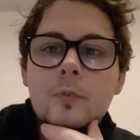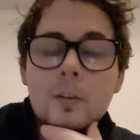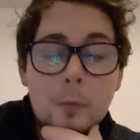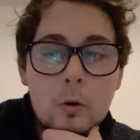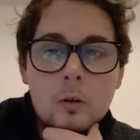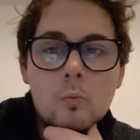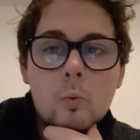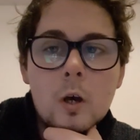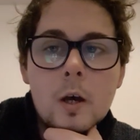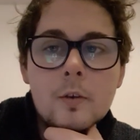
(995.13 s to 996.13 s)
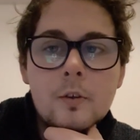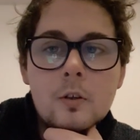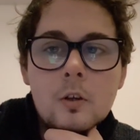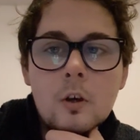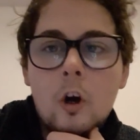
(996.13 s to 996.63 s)
spoken word
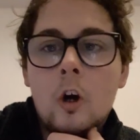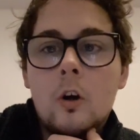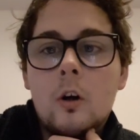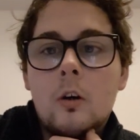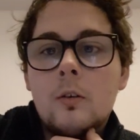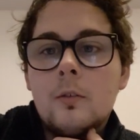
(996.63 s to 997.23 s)
or